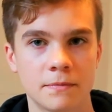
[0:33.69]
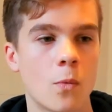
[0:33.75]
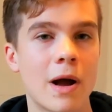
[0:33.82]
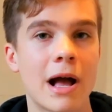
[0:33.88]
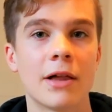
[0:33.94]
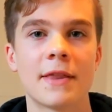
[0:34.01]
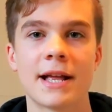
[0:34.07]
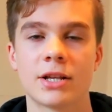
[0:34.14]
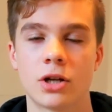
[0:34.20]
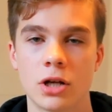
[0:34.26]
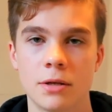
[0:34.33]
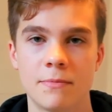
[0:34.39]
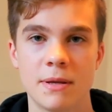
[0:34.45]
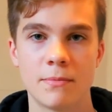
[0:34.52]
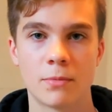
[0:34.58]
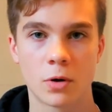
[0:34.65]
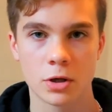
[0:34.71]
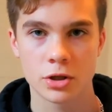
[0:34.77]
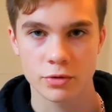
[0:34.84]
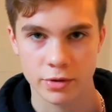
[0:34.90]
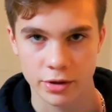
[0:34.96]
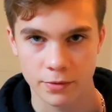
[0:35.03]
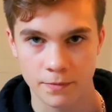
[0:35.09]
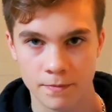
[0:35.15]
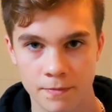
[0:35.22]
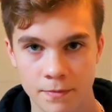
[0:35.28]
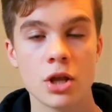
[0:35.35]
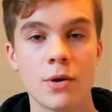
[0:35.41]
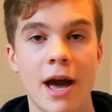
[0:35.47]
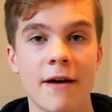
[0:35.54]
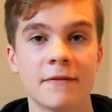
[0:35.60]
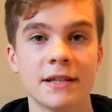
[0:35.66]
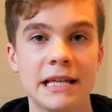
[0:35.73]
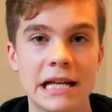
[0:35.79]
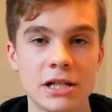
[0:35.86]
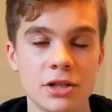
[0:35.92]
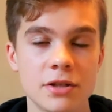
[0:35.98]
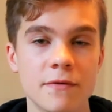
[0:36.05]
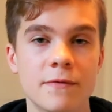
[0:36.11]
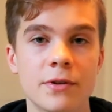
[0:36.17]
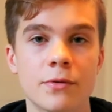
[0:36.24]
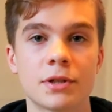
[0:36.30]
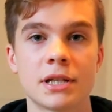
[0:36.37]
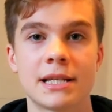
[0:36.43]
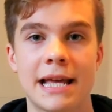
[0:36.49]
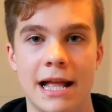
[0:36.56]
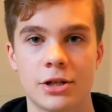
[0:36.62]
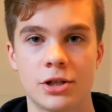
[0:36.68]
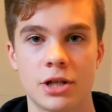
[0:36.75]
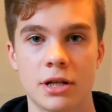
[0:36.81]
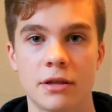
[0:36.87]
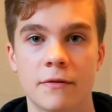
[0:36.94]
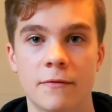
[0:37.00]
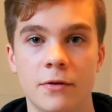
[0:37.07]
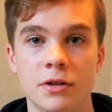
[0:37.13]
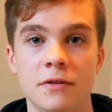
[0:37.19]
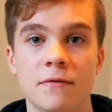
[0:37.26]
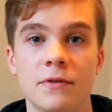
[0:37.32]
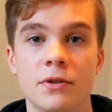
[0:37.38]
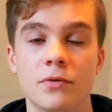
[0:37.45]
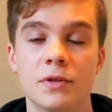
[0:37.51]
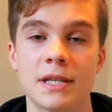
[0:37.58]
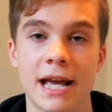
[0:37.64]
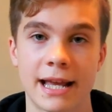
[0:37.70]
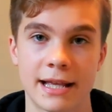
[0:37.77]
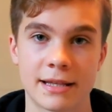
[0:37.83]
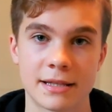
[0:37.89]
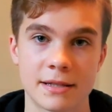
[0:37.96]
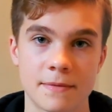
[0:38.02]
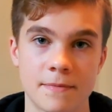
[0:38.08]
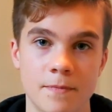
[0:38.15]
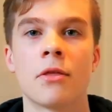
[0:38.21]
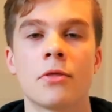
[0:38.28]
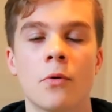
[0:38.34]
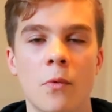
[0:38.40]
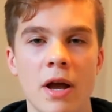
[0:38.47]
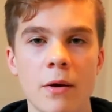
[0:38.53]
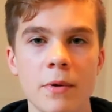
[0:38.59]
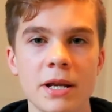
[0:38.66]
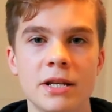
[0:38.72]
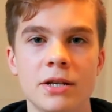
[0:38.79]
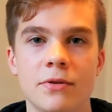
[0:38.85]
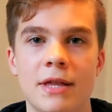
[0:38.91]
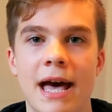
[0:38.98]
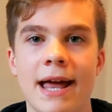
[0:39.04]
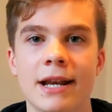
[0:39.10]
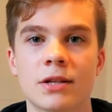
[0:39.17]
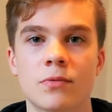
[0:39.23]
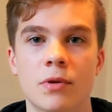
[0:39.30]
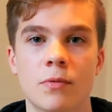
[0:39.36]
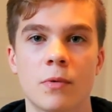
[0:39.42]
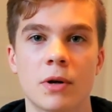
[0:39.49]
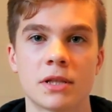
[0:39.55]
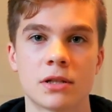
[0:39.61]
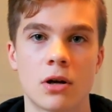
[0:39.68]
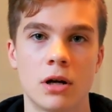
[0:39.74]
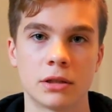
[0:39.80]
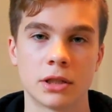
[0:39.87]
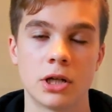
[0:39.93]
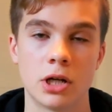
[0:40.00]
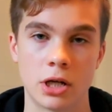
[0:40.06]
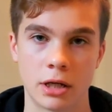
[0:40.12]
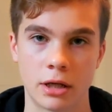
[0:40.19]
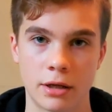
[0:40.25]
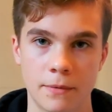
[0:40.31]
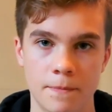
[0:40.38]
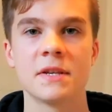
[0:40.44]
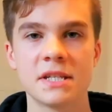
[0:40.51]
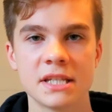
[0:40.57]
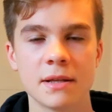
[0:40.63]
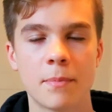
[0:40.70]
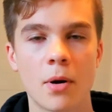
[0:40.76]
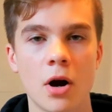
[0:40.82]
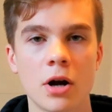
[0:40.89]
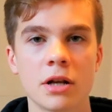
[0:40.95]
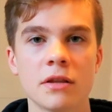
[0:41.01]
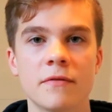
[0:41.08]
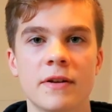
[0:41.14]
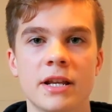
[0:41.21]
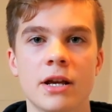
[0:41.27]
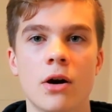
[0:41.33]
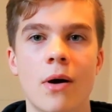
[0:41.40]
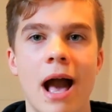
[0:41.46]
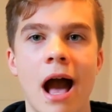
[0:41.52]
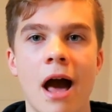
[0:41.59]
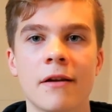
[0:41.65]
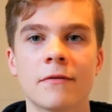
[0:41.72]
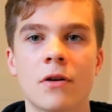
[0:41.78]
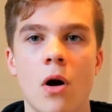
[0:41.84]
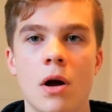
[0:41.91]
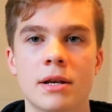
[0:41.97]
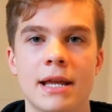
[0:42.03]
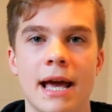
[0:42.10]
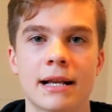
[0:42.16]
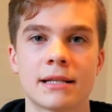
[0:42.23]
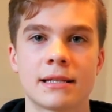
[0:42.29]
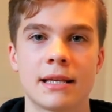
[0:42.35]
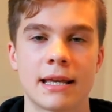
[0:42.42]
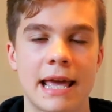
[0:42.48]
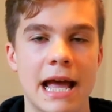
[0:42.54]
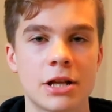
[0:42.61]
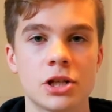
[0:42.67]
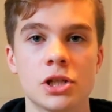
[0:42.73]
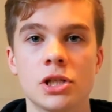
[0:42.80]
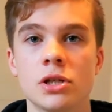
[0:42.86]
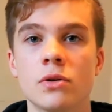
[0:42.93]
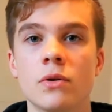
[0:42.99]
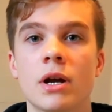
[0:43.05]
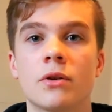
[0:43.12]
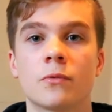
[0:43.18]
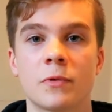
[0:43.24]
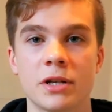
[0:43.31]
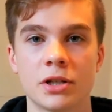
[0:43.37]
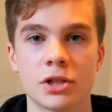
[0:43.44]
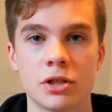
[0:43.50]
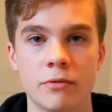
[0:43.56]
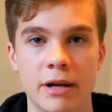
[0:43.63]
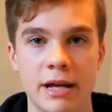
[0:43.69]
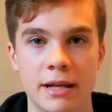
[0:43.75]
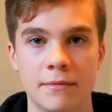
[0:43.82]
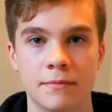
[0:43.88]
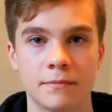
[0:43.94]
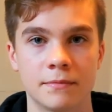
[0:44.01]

Well, that couldn't be more true. You have to catch the viewer's attention in the first few seconds. The way we do that is with what's called a hook. This is a part of the video out of context that catches you and reels you in.